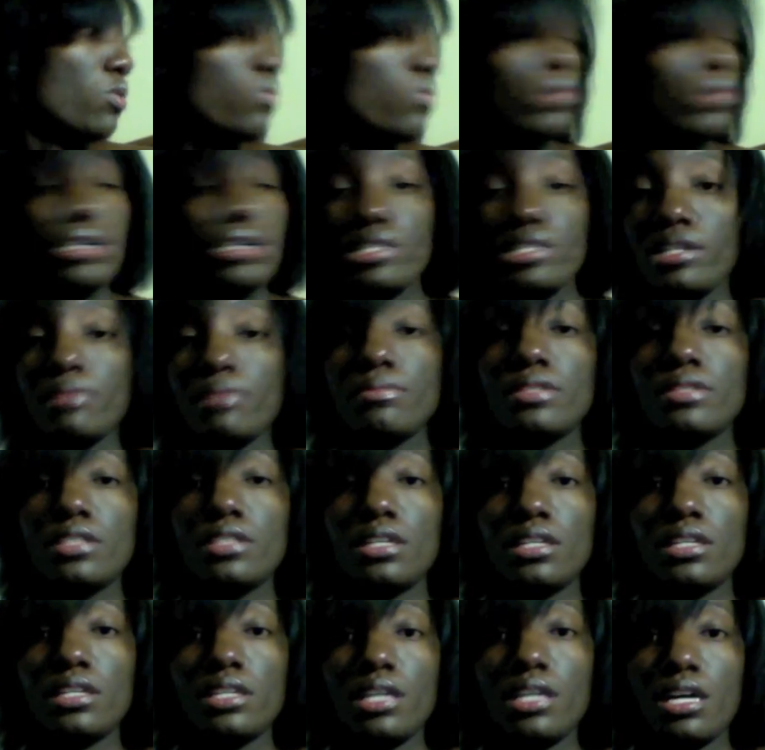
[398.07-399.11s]
Once I'm
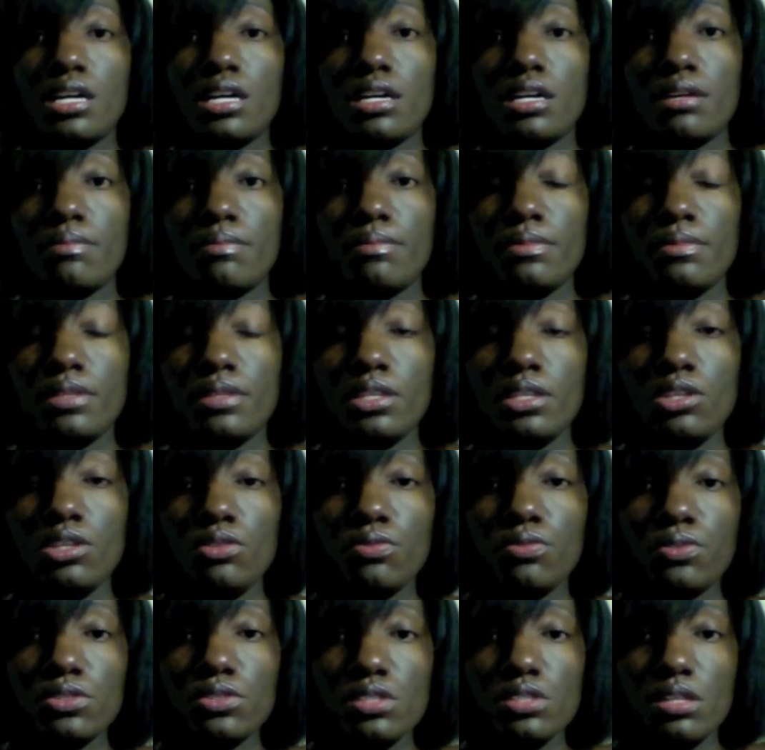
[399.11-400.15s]
done, the
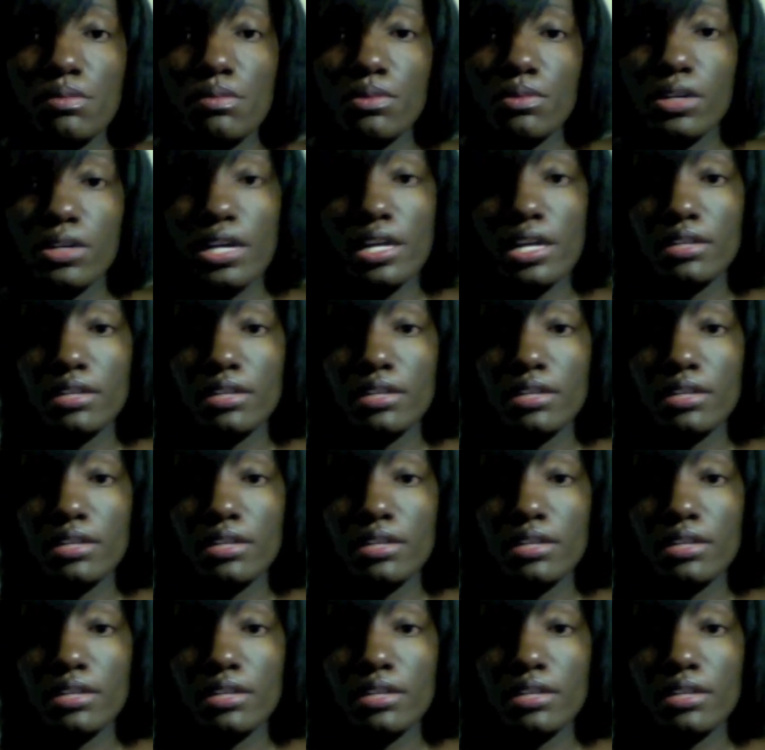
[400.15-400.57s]
Youthful steamer